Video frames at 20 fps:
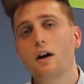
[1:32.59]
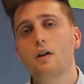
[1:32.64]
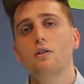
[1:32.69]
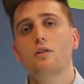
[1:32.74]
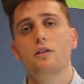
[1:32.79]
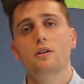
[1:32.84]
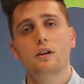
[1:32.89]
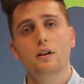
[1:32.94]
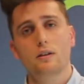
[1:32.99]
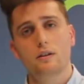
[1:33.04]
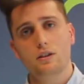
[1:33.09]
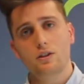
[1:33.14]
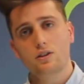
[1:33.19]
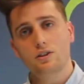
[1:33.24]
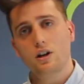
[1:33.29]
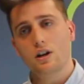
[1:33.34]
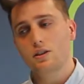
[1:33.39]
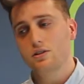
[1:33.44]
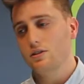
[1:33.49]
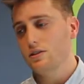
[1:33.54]
now the, the
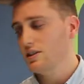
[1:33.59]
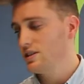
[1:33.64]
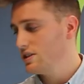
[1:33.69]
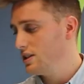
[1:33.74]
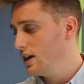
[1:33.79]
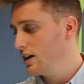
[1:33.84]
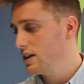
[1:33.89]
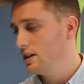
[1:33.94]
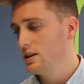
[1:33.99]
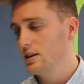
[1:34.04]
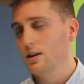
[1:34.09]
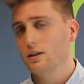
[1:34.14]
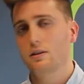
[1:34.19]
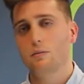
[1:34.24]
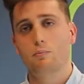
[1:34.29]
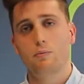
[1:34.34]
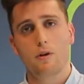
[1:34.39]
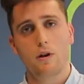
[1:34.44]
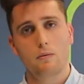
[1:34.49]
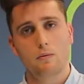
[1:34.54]
charger is checking that the
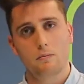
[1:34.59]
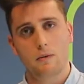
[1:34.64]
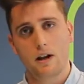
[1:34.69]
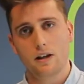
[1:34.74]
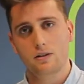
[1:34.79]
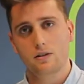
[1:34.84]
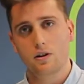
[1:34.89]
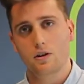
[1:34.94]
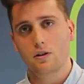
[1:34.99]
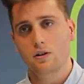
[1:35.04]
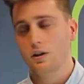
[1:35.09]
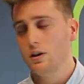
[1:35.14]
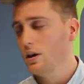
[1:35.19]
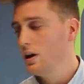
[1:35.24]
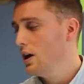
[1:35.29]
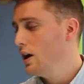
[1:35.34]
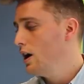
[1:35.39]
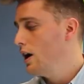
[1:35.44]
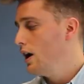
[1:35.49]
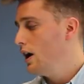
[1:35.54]
problem has gone
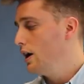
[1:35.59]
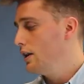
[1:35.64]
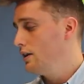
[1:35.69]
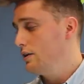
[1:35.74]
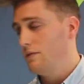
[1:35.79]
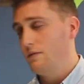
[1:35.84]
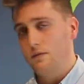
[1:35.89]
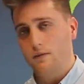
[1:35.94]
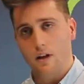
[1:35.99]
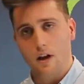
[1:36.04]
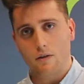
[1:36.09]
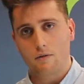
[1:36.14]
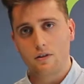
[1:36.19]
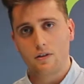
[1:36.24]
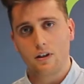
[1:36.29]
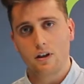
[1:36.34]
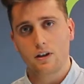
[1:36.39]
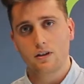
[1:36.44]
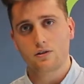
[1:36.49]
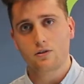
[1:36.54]
and if
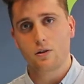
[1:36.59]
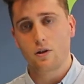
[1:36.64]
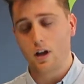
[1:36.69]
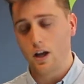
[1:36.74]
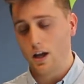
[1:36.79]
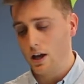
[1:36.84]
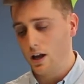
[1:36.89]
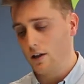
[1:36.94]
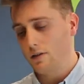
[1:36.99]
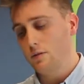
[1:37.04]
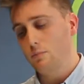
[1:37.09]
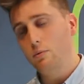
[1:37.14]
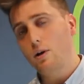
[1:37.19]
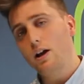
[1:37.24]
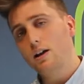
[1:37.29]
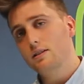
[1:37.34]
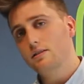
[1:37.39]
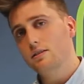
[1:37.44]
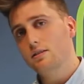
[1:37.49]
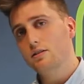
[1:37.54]
everything is okay and the
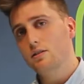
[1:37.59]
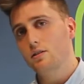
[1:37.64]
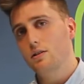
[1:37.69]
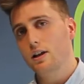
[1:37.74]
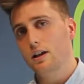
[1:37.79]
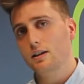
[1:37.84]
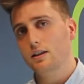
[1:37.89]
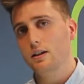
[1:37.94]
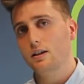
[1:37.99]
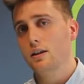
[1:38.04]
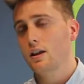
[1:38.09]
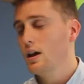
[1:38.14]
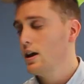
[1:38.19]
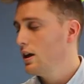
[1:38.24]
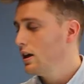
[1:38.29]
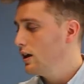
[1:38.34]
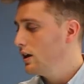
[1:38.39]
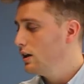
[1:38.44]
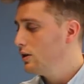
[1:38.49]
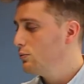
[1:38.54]
plug is disconnected
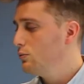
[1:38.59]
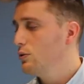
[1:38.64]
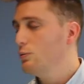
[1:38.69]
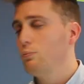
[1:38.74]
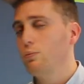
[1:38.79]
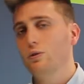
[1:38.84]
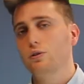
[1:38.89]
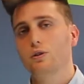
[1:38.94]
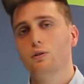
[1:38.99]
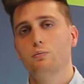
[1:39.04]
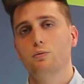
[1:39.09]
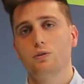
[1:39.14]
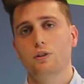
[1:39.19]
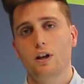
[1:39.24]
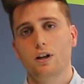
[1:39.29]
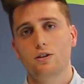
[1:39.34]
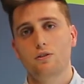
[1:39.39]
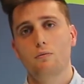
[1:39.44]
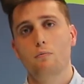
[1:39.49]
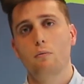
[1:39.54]
it will put the
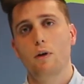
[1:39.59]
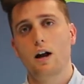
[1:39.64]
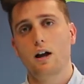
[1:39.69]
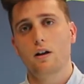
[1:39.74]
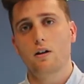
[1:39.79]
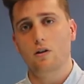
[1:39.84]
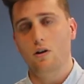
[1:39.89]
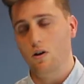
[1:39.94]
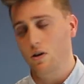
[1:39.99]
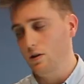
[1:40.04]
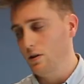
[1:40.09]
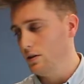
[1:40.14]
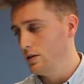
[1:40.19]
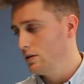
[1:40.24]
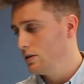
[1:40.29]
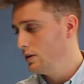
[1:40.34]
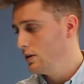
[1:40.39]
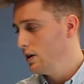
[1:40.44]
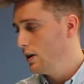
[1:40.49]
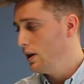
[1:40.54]
protection back on.
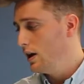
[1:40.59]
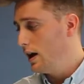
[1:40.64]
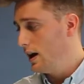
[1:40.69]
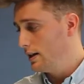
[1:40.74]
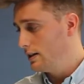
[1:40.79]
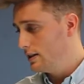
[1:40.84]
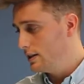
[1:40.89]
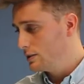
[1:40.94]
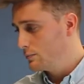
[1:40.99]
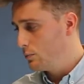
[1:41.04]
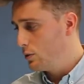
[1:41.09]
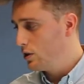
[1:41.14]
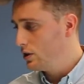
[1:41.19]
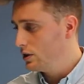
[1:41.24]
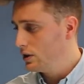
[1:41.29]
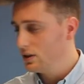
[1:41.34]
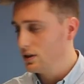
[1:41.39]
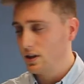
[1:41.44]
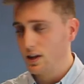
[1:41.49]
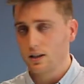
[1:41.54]
At this point
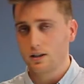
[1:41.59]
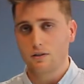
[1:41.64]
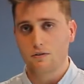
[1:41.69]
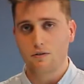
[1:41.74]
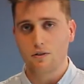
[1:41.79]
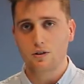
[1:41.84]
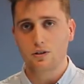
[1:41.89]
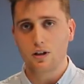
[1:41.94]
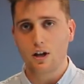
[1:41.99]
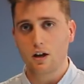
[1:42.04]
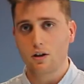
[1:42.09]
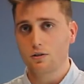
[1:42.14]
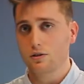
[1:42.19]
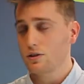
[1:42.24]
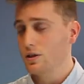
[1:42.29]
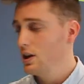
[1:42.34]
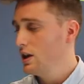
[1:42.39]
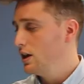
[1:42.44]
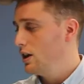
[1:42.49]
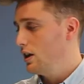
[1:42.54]
it takes a few
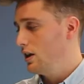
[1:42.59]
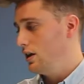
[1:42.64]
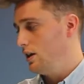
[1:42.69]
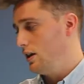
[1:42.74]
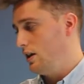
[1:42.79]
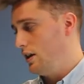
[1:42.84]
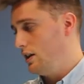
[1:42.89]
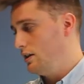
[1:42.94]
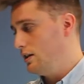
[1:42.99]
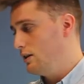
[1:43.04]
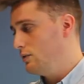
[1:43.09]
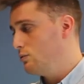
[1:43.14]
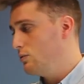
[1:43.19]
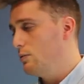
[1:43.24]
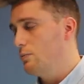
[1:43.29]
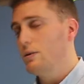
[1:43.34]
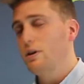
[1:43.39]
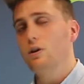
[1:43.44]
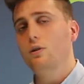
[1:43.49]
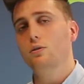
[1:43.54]
seconds and it will
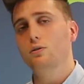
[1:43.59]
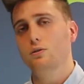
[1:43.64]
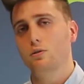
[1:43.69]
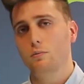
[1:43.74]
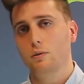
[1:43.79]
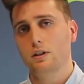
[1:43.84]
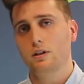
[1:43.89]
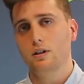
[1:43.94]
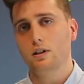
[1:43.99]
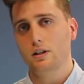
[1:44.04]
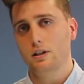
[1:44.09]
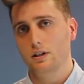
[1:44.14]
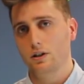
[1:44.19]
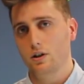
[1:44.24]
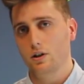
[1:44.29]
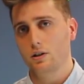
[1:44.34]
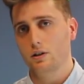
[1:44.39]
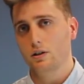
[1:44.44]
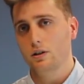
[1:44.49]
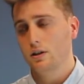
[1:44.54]
be automatically
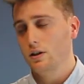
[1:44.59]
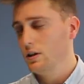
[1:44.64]
done.